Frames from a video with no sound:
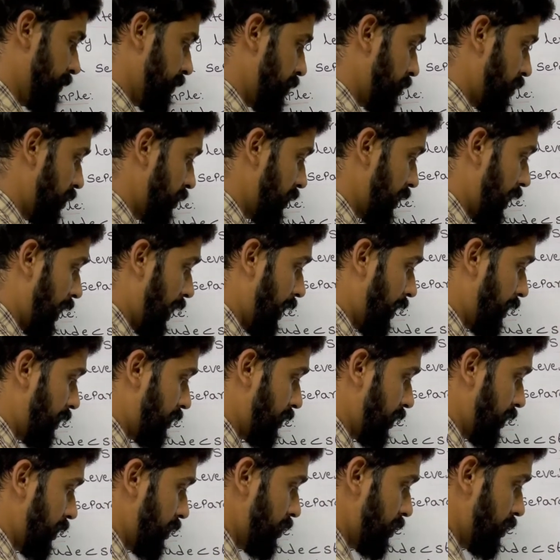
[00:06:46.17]
So, what is the
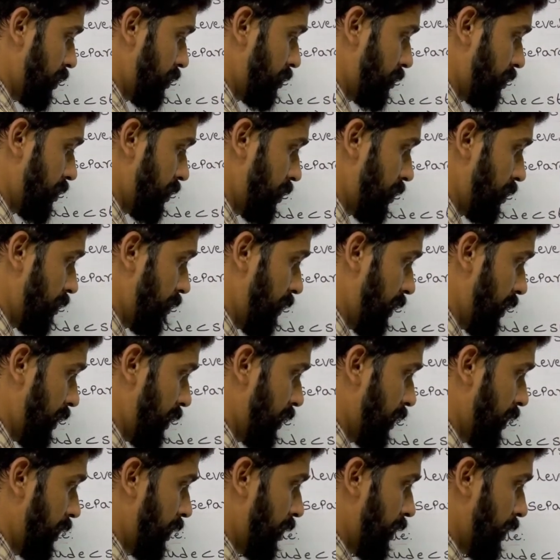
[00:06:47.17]
R?
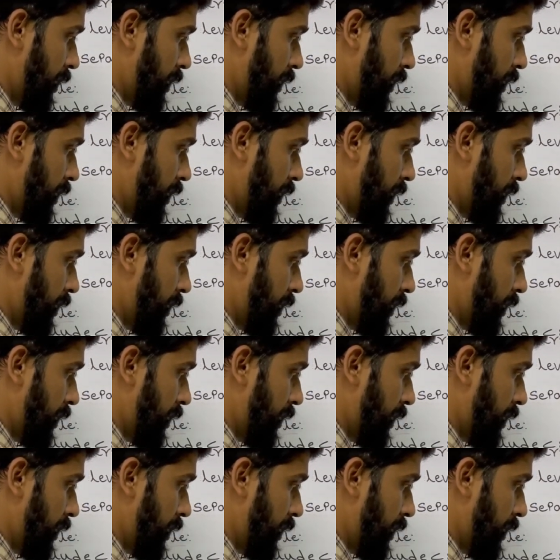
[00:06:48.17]
3001.